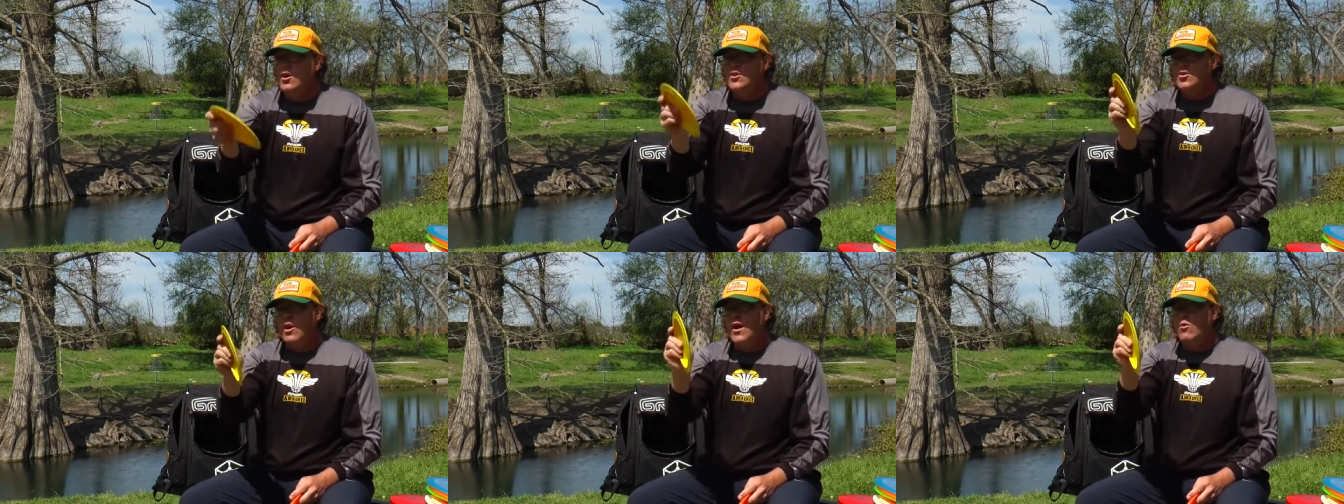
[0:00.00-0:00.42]

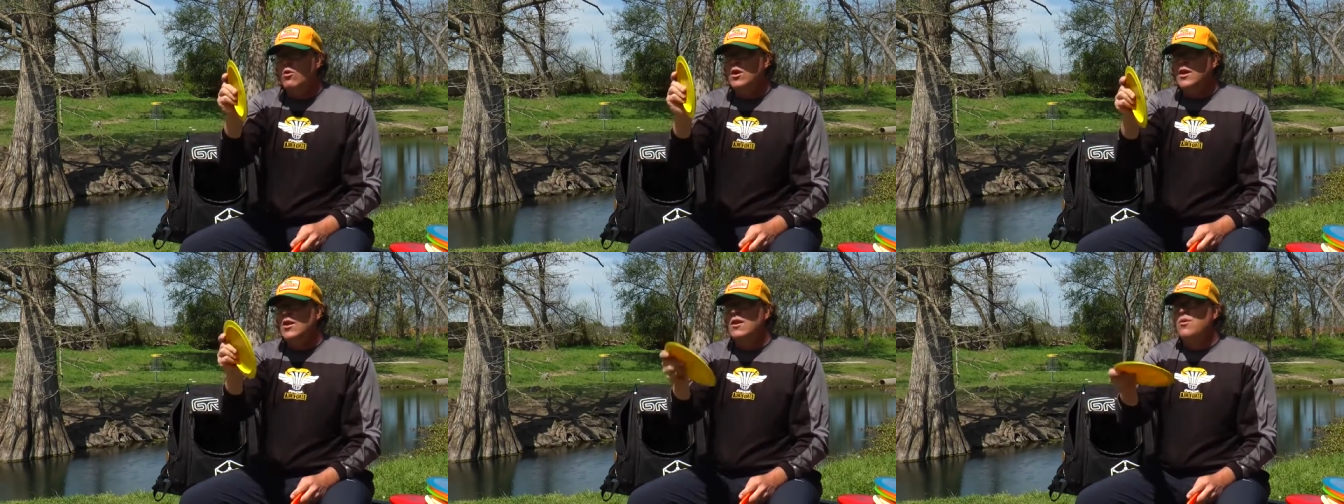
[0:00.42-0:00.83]
So I
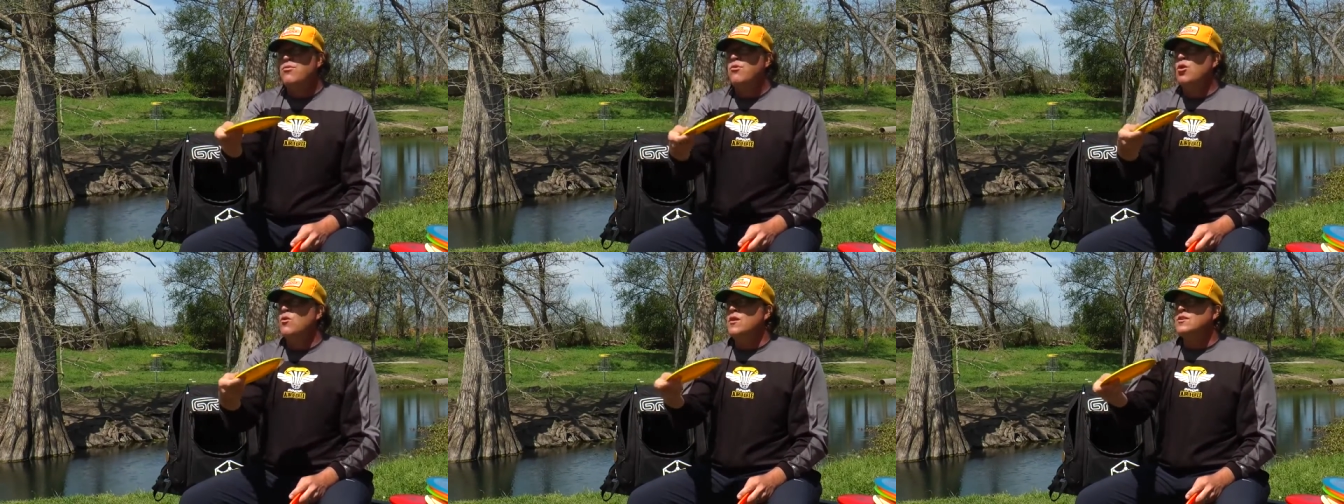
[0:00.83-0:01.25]
really only
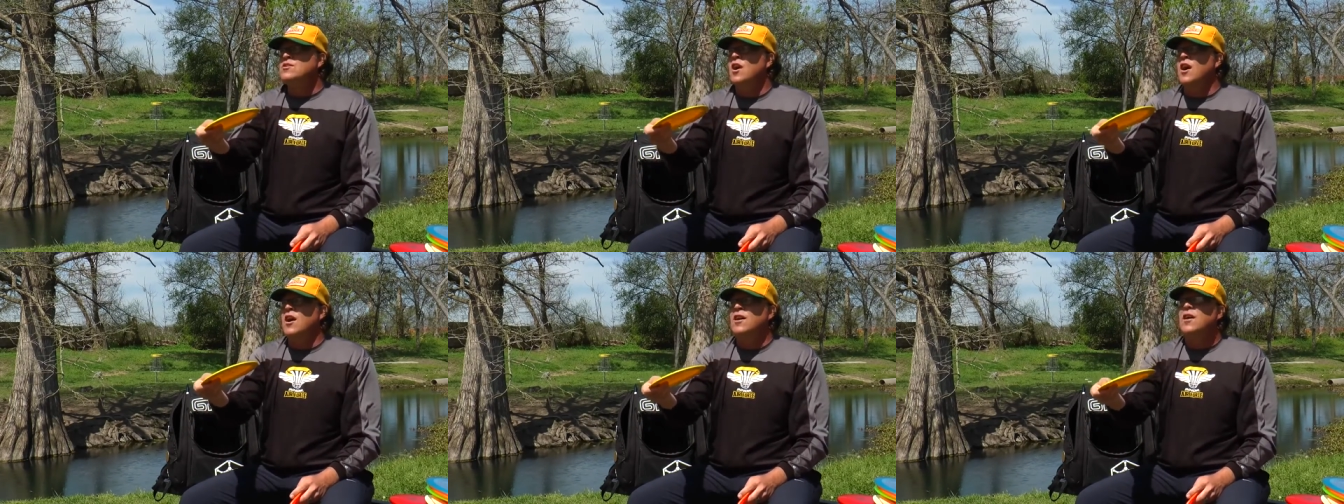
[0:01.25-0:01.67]
throw this
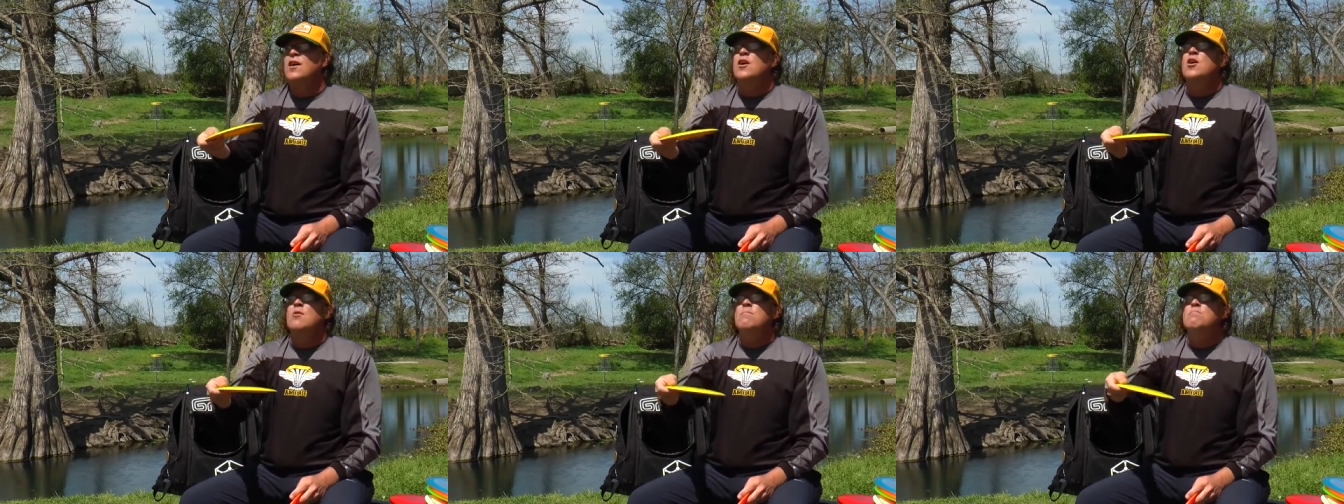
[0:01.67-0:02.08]
on
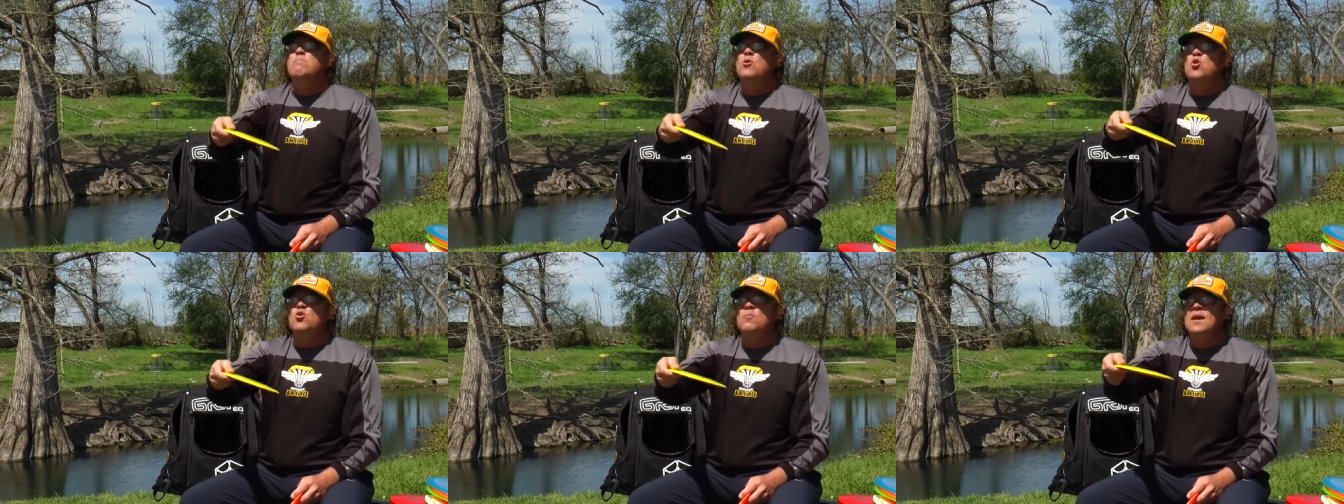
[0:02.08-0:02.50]

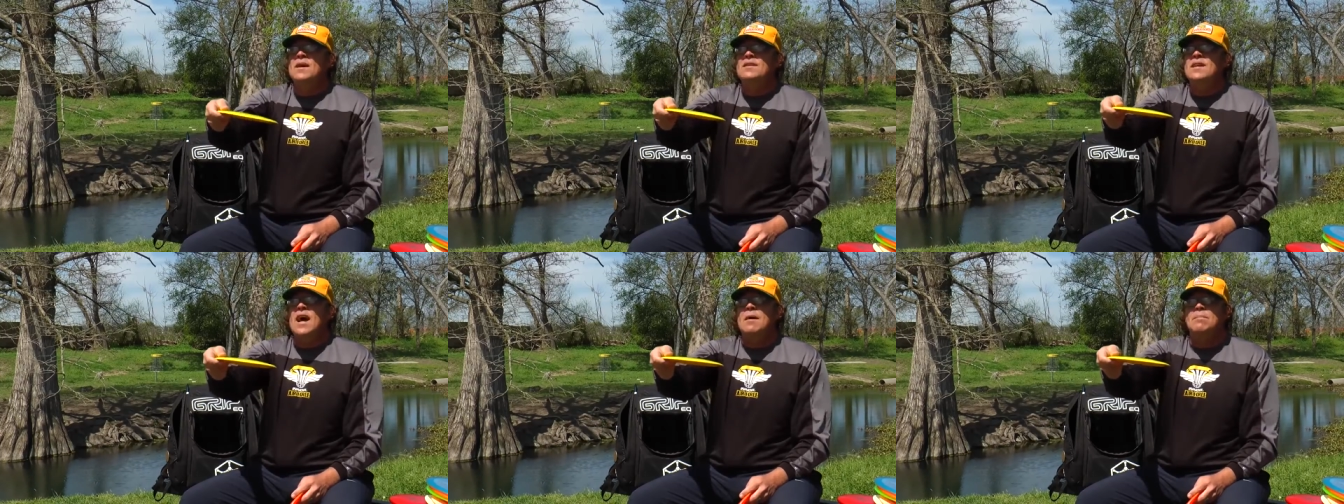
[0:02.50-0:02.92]

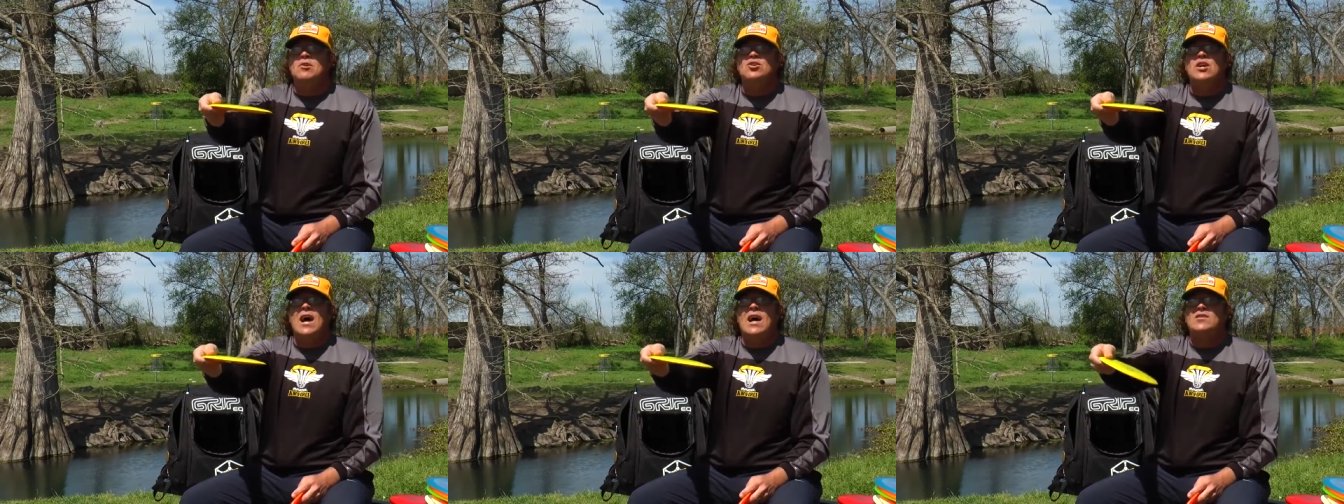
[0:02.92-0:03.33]
booming type of
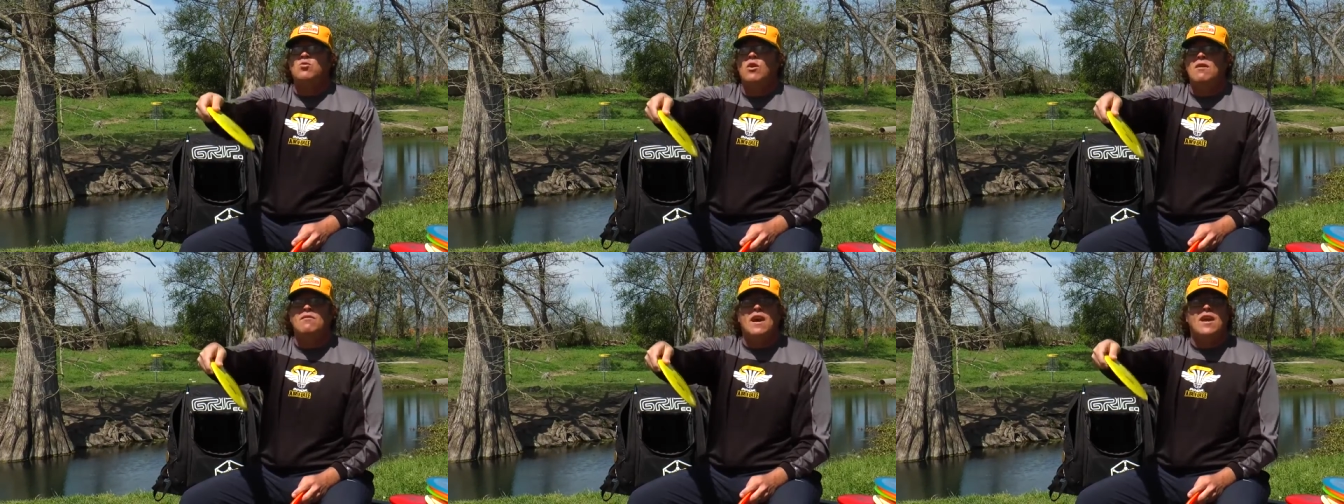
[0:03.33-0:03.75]
shots
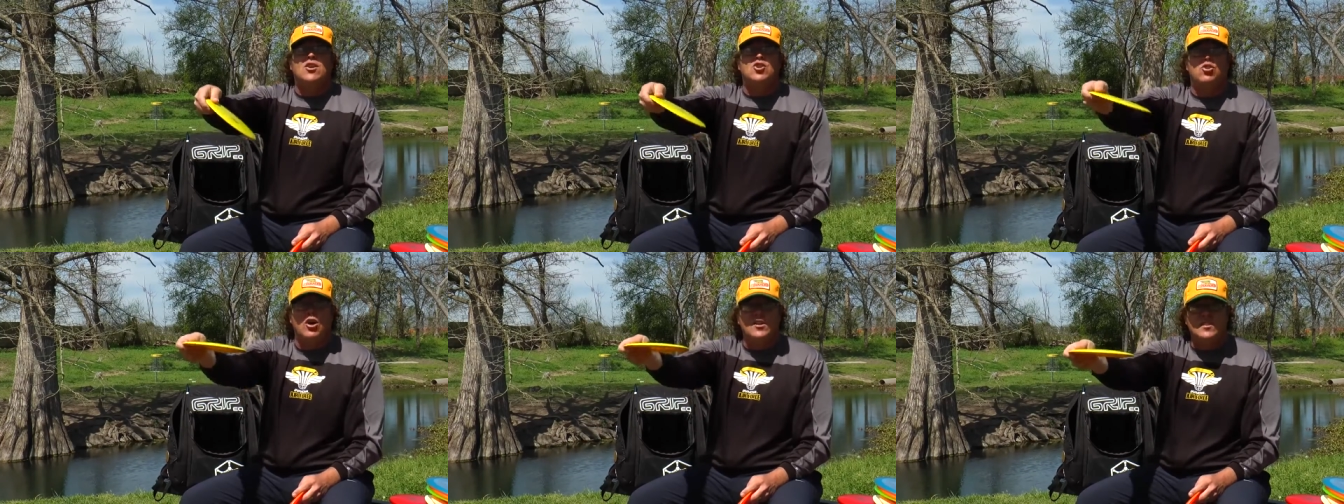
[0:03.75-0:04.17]
where I've got a
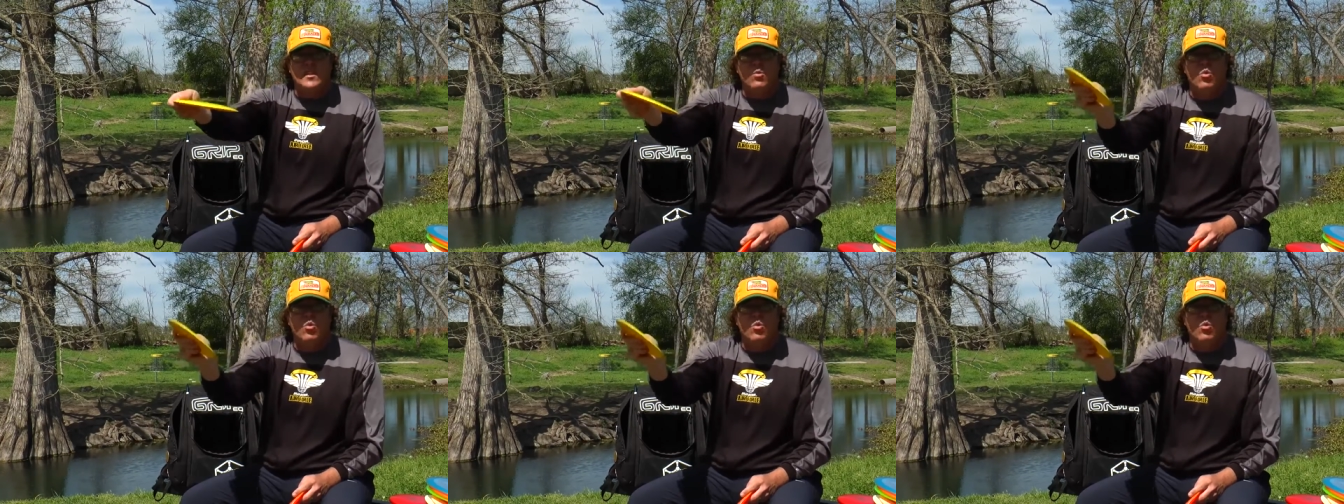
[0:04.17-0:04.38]
trusty